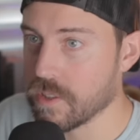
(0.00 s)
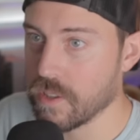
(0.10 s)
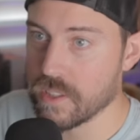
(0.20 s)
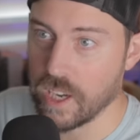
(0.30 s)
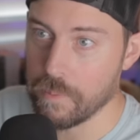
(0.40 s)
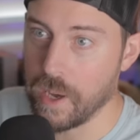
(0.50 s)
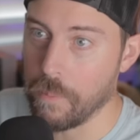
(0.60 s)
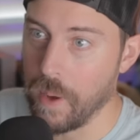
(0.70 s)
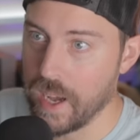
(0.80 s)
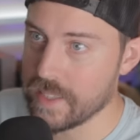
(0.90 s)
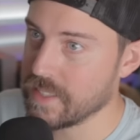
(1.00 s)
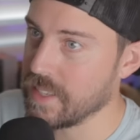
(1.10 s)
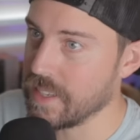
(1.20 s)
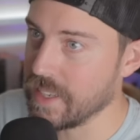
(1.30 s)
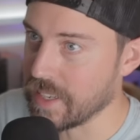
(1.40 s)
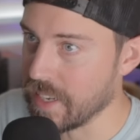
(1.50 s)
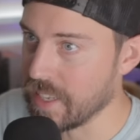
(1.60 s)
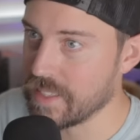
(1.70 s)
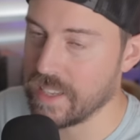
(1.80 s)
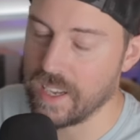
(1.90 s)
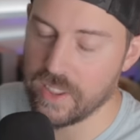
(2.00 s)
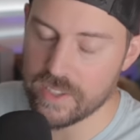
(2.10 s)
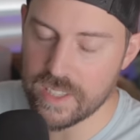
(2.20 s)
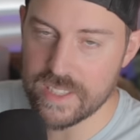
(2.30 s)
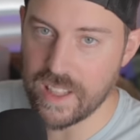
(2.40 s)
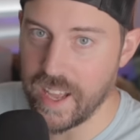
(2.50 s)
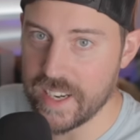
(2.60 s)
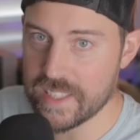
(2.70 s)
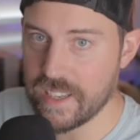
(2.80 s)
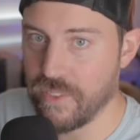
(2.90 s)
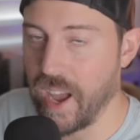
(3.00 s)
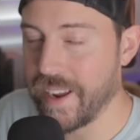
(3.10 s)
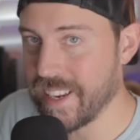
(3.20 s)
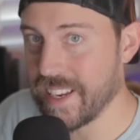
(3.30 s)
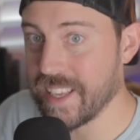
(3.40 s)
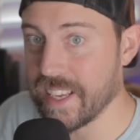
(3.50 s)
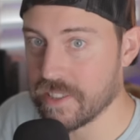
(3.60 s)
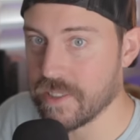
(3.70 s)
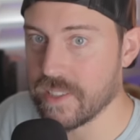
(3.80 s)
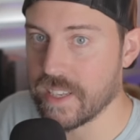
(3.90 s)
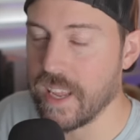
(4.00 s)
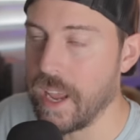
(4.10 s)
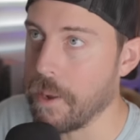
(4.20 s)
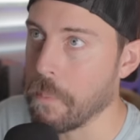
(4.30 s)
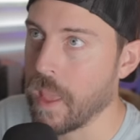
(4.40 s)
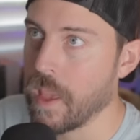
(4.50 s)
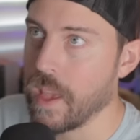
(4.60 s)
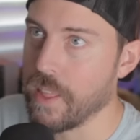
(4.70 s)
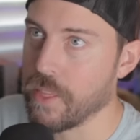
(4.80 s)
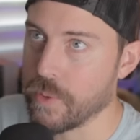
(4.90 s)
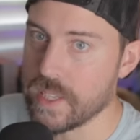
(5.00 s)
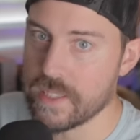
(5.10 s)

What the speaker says: we're also going to talk about Mazda and Nissan. There's just a lot of stuff I need to get to today. And the